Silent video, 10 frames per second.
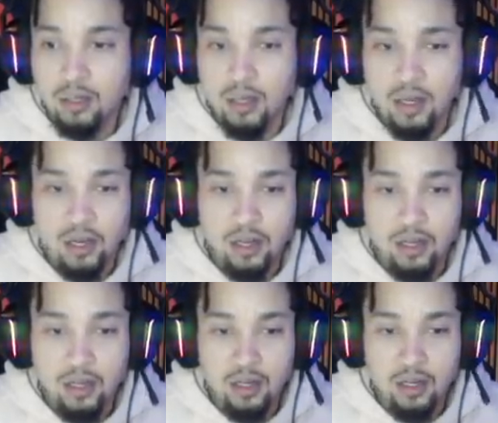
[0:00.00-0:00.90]
Alright.
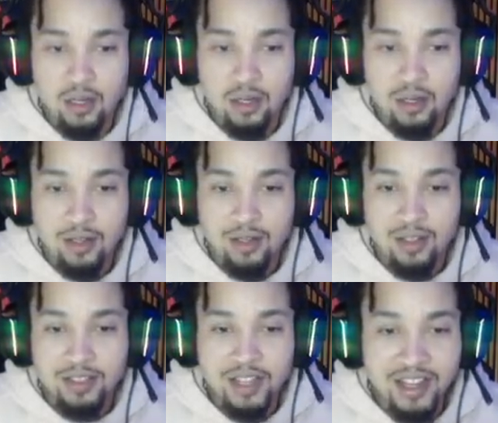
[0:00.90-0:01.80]

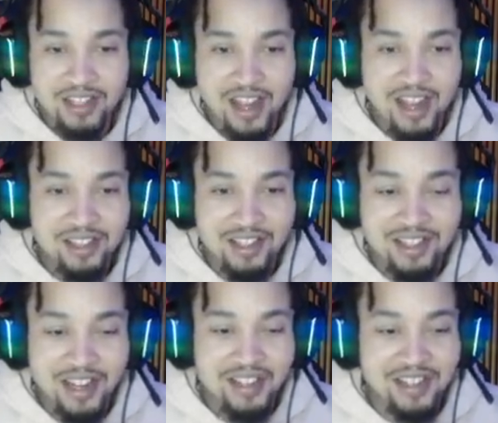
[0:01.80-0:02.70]
Take his ass, let's
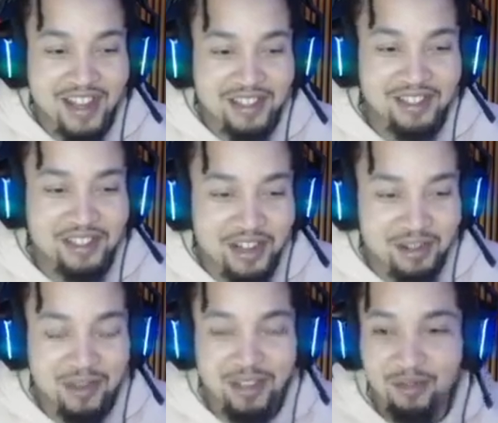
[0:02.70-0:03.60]
take his ass to jail,
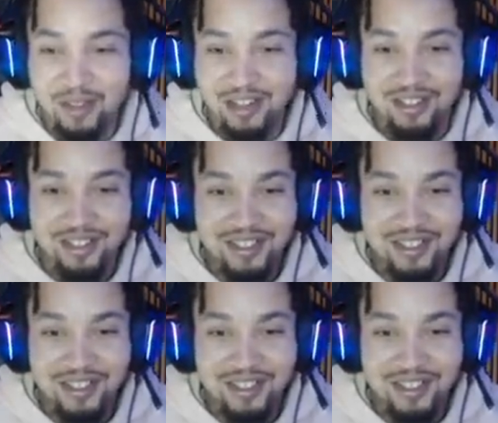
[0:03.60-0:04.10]
yeah, motherfucker. Yeah.